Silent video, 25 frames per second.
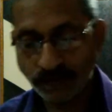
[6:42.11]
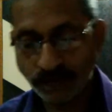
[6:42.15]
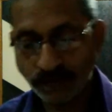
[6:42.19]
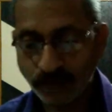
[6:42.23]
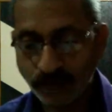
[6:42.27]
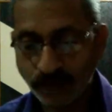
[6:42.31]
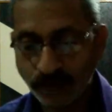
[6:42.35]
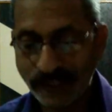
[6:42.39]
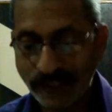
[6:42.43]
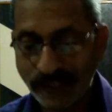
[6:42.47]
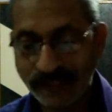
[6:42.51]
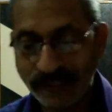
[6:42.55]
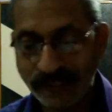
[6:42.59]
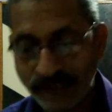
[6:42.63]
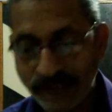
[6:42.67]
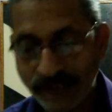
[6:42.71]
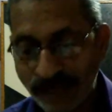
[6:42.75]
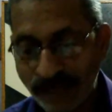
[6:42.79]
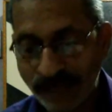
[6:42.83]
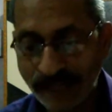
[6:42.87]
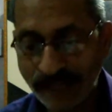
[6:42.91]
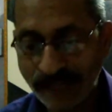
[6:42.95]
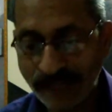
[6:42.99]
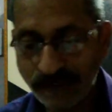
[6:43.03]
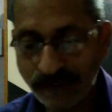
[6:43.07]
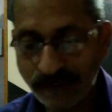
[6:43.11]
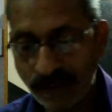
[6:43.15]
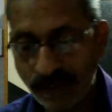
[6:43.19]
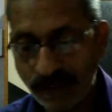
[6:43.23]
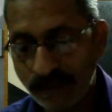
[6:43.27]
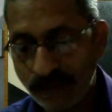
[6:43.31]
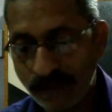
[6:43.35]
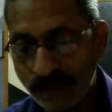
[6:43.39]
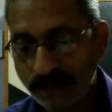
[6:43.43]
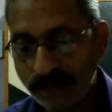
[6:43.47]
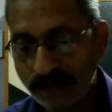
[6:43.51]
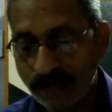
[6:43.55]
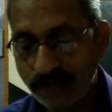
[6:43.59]
We can divide the
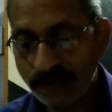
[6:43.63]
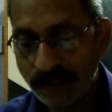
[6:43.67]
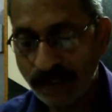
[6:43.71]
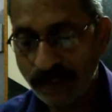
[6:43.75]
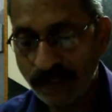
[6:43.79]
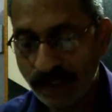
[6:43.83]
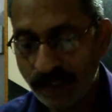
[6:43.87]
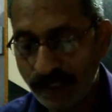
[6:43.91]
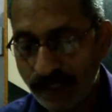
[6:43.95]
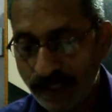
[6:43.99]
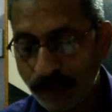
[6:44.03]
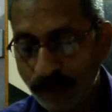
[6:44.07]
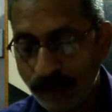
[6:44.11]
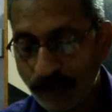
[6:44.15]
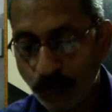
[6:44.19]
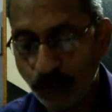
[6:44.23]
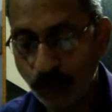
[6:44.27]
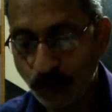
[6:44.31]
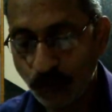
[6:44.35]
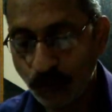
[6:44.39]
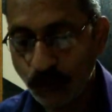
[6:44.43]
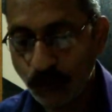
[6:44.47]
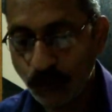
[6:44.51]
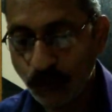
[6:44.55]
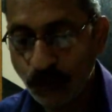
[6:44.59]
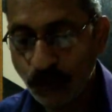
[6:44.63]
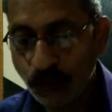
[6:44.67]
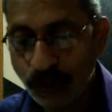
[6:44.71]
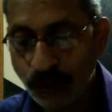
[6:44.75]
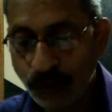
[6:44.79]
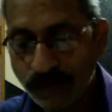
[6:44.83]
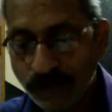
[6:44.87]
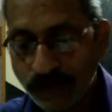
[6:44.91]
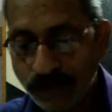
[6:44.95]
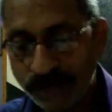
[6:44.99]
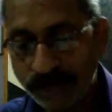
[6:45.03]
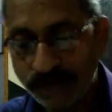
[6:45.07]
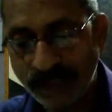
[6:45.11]
earth into
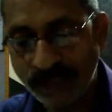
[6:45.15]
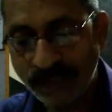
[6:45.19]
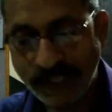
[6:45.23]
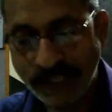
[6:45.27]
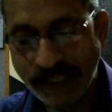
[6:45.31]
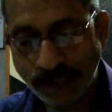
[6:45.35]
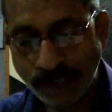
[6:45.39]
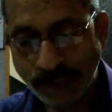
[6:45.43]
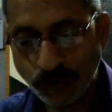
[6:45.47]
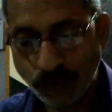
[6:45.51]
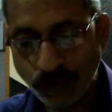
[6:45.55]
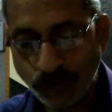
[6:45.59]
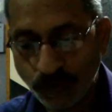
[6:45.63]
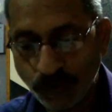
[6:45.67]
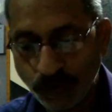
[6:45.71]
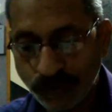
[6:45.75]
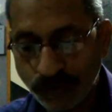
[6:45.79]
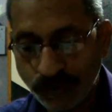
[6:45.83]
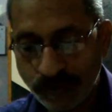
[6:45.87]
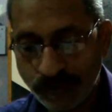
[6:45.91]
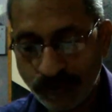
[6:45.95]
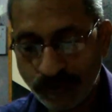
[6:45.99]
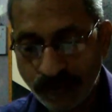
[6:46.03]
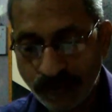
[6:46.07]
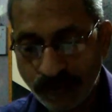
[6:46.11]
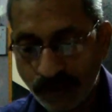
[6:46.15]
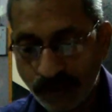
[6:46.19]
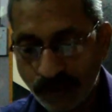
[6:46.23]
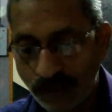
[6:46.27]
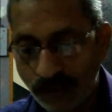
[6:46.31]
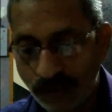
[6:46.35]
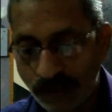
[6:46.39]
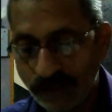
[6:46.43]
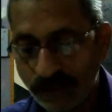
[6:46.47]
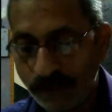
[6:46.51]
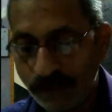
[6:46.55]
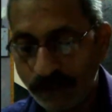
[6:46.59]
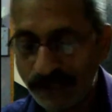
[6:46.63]
three heat zones
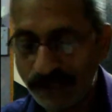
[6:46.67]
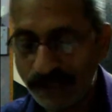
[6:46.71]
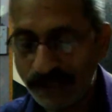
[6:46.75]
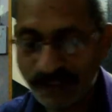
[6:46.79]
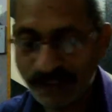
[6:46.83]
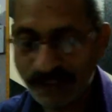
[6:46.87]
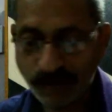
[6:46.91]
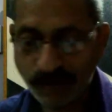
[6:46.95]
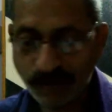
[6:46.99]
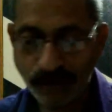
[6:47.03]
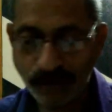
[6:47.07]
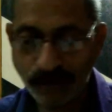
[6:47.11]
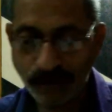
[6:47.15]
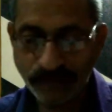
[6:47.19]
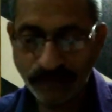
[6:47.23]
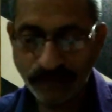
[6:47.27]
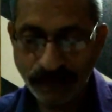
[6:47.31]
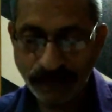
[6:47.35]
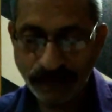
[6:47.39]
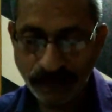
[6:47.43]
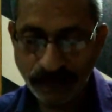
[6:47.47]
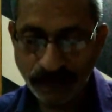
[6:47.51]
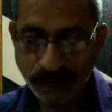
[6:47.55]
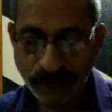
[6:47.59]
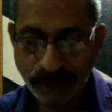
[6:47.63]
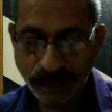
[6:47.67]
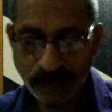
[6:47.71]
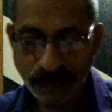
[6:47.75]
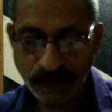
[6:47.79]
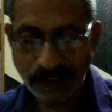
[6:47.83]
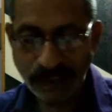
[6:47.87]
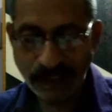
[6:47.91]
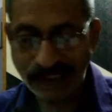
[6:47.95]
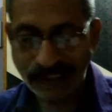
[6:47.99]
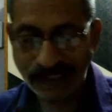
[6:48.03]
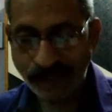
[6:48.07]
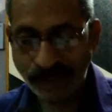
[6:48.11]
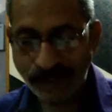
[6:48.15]
on the basis of
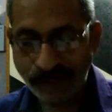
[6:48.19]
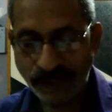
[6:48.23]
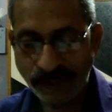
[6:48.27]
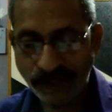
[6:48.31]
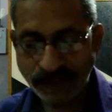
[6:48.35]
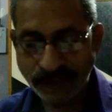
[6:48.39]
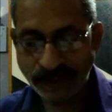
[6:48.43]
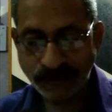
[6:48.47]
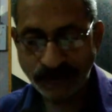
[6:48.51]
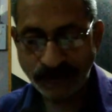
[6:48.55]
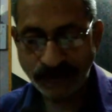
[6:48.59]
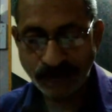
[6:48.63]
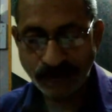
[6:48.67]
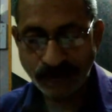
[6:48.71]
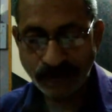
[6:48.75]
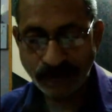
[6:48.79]
difference